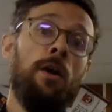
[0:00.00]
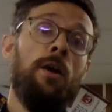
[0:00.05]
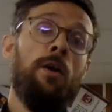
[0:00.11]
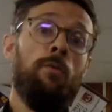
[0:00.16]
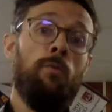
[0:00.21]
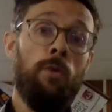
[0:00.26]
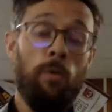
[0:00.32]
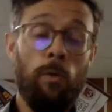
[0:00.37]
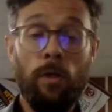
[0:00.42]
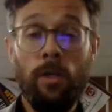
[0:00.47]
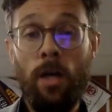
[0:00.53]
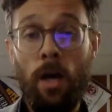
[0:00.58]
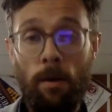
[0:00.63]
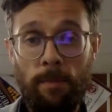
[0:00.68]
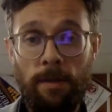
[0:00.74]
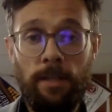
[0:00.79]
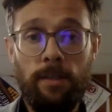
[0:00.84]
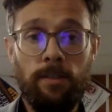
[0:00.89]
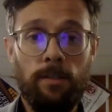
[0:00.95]
We will
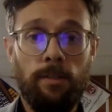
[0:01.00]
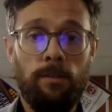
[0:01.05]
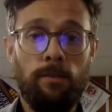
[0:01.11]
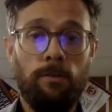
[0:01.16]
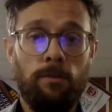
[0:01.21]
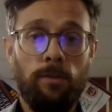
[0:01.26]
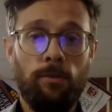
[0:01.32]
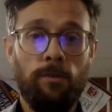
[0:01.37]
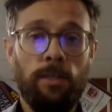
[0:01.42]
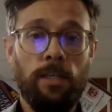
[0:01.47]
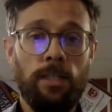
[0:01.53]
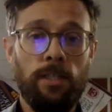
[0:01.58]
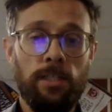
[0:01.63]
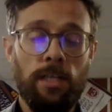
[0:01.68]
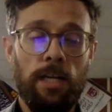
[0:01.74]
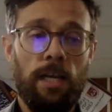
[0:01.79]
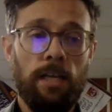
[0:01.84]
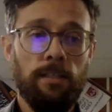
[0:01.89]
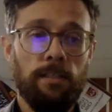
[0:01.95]
come into your English
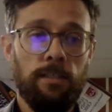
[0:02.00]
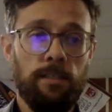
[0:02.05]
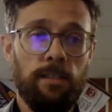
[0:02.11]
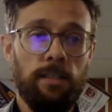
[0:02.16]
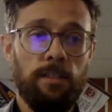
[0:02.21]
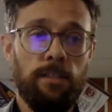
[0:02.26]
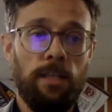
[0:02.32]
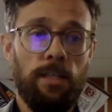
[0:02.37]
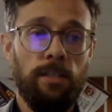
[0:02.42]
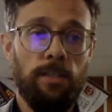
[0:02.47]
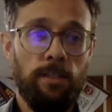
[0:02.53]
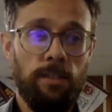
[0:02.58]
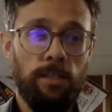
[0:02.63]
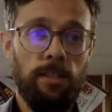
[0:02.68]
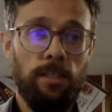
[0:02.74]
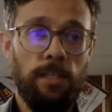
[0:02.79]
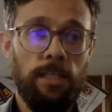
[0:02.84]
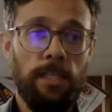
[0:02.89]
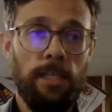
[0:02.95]
class, as I said
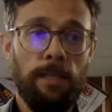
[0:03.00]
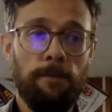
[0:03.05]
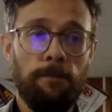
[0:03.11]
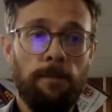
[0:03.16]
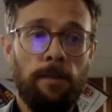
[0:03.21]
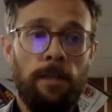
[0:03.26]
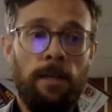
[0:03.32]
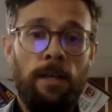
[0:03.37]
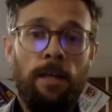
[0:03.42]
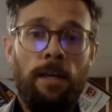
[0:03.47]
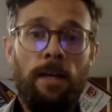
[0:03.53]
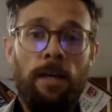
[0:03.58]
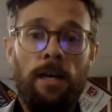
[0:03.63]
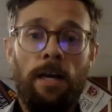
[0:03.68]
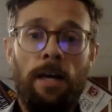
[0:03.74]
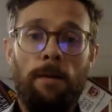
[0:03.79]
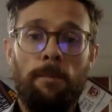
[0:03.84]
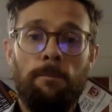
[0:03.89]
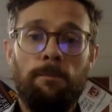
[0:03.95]

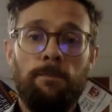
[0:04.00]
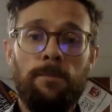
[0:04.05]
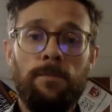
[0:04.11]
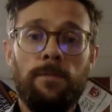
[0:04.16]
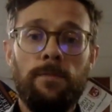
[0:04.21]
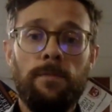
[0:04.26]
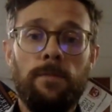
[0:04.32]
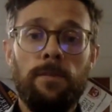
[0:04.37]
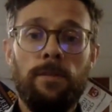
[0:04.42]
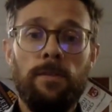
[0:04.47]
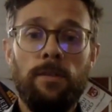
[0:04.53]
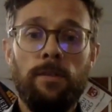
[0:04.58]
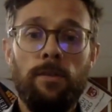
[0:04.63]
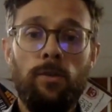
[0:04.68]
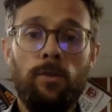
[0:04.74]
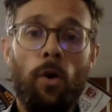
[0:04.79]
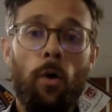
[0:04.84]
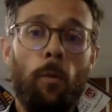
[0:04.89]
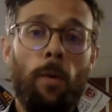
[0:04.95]
earlier.
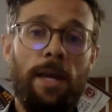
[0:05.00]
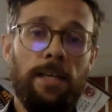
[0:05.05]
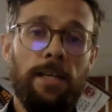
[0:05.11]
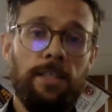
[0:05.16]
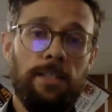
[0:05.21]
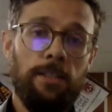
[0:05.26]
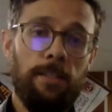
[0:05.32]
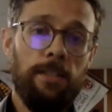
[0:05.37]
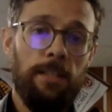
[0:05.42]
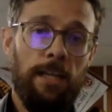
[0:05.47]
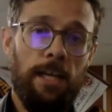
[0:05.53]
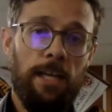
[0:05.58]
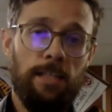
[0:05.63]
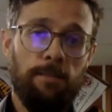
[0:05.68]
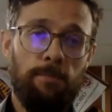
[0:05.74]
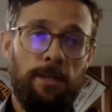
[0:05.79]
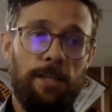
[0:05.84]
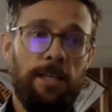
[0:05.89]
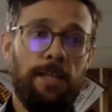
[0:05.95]
Not waiting until the
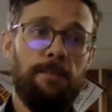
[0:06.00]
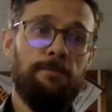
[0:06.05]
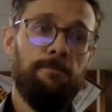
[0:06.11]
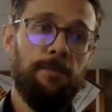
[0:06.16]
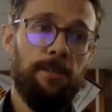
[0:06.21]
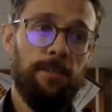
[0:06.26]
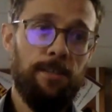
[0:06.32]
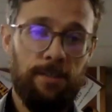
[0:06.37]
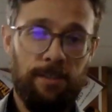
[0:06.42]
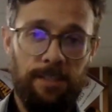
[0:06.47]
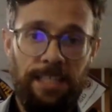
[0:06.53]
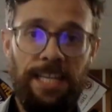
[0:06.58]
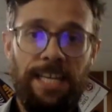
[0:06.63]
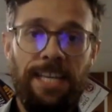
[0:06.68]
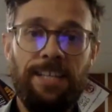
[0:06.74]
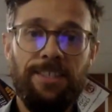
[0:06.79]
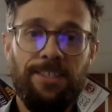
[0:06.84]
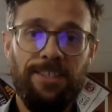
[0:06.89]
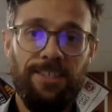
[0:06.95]
last minute is
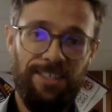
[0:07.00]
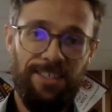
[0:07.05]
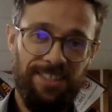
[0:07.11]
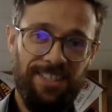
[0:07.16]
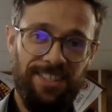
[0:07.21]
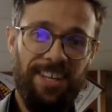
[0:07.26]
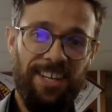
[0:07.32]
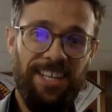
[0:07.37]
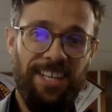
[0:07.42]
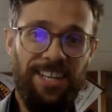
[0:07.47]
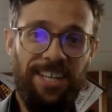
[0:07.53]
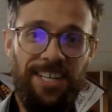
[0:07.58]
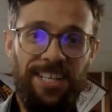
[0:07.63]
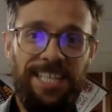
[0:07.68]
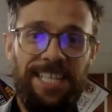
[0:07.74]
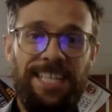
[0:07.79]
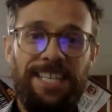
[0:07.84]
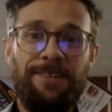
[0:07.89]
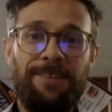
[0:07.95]
linked to starting
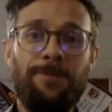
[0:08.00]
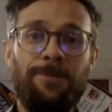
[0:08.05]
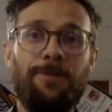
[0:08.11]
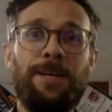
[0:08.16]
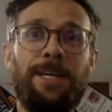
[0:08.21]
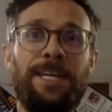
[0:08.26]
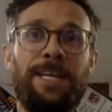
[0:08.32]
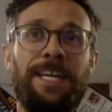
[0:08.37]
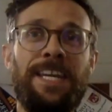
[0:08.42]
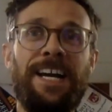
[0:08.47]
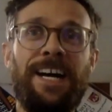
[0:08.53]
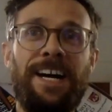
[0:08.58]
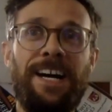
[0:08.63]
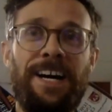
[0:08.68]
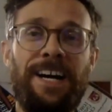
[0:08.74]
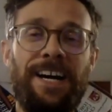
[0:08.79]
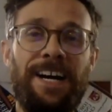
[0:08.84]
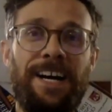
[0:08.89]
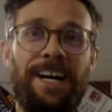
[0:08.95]
early. We
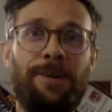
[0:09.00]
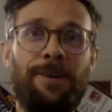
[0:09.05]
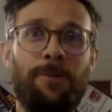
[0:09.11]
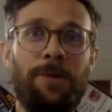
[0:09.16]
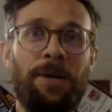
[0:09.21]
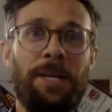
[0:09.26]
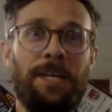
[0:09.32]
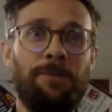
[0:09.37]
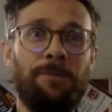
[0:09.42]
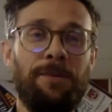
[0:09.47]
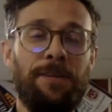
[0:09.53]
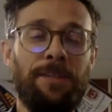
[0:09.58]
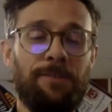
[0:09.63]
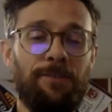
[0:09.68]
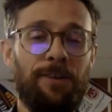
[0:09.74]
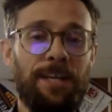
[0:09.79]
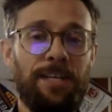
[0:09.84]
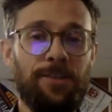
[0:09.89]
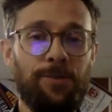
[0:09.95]
are working with
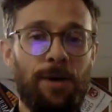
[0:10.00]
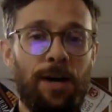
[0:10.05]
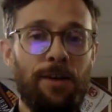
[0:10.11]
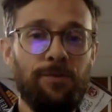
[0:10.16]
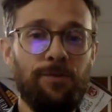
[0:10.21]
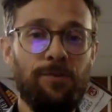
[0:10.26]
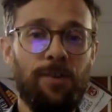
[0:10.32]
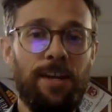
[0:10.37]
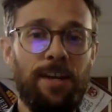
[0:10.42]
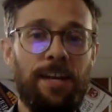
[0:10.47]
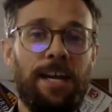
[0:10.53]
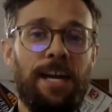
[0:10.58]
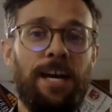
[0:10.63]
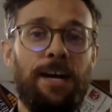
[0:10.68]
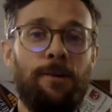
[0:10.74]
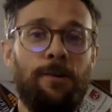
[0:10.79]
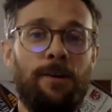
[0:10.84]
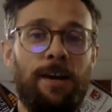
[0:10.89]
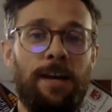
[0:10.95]
grade 12s right
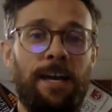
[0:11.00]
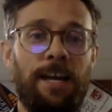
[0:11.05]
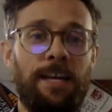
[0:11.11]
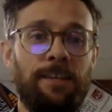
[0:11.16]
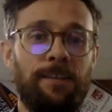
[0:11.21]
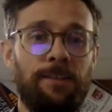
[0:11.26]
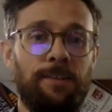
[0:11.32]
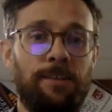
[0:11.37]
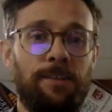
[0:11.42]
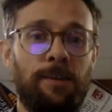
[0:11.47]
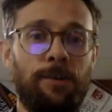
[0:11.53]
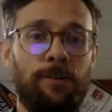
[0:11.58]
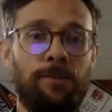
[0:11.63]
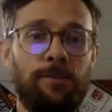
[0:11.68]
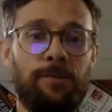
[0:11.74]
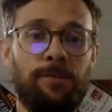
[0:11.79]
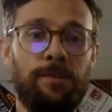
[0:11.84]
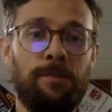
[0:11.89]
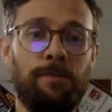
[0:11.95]
now, and
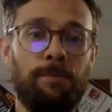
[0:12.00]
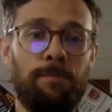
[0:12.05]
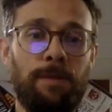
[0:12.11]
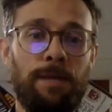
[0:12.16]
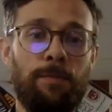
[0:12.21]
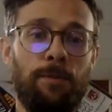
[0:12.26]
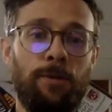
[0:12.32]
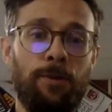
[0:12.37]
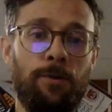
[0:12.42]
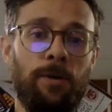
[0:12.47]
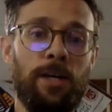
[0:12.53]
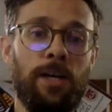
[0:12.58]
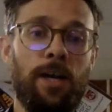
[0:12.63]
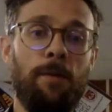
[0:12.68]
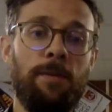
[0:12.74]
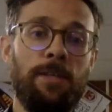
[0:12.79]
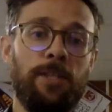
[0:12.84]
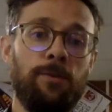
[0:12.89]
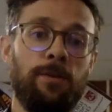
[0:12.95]
those people who are
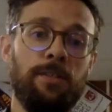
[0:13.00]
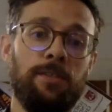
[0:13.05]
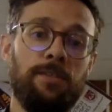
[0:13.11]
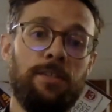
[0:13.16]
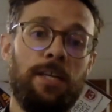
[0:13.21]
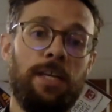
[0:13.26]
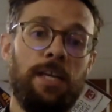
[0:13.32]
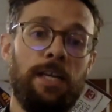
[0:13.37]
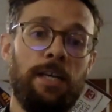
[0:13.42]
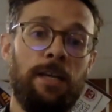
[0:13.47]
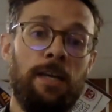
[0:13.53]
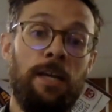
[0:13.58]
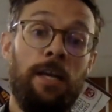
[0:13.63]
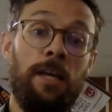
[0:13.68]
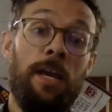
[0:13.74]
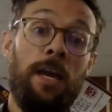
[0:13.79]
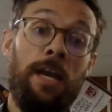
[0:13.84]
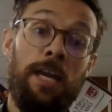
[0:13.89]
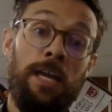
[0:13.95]
coming to us saying,
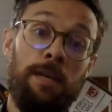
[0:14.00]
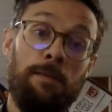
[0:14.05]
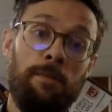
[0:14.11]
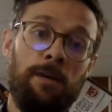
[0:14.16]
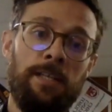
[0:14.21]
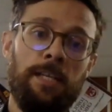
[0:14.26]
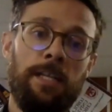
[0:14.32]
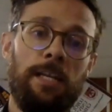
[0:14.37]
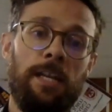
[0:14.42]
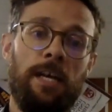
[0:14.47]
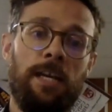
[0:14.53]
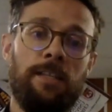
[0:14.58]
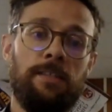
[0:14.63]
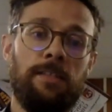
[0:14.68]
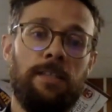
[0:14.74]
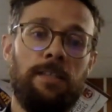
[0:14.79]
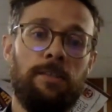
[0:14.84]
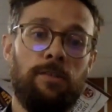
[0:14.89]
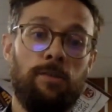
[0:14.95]
hey, my deadline's
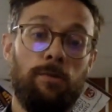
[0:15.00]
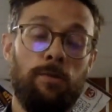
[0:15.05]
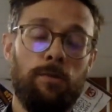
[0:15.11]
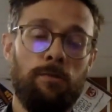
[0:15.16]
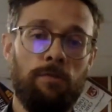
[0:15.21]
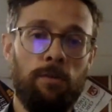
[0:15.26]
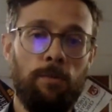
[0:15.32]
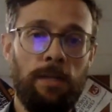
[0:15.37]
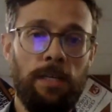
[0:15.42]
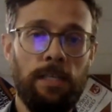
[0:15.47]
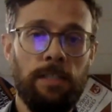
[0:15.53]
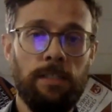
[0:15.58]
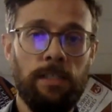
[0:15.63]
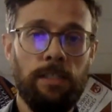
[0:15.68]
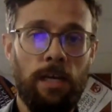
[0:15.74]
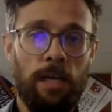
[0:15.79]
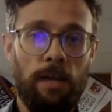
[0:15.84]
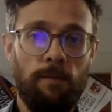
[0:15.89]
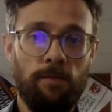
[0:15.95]
in 2 or 3 weeks
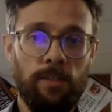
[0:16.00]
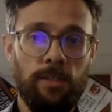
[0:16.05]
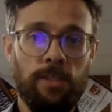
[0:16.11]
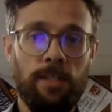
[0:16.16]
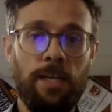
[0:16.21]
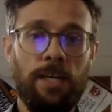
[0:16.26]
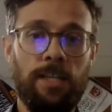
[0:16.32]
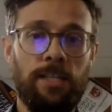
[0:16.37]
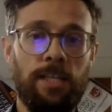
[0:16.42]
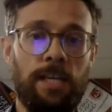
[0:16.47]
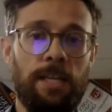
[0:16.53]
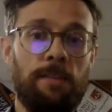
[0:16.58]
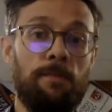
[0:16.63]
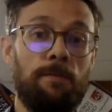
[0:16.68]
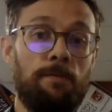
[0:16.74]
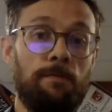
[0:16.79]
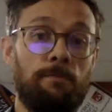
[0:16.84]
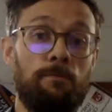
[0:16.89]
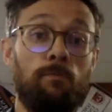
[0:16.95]
and I haven't started yet,
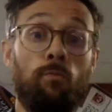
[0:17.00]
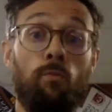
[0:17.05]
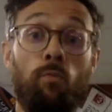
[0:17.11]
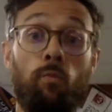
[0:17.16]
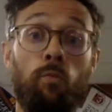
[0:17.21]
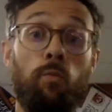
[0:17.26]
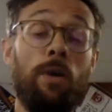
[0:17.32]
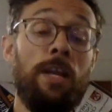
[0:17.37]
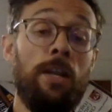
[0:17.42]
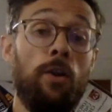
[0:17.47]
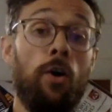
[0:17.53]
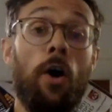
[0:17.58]
we're not